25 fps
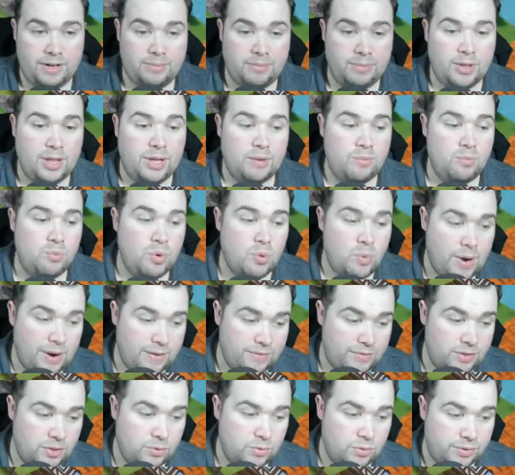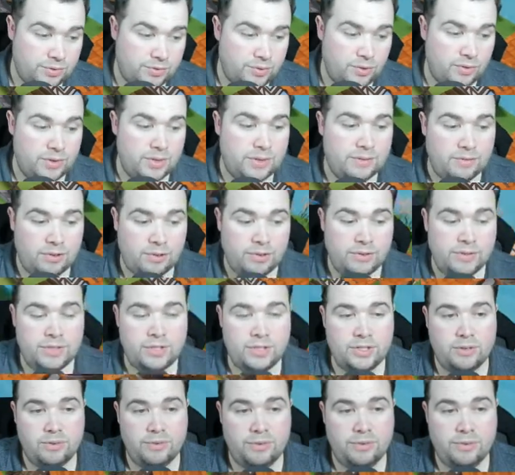But they will have tools very, very
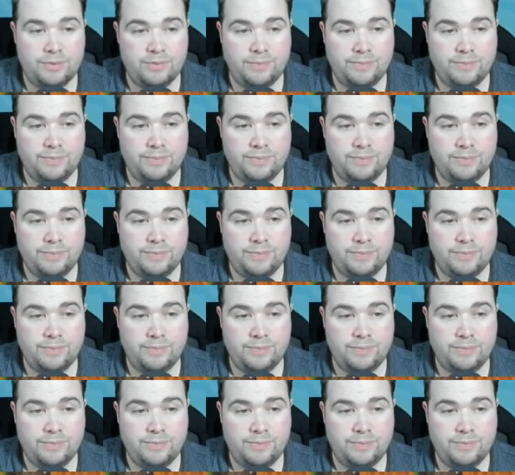soon.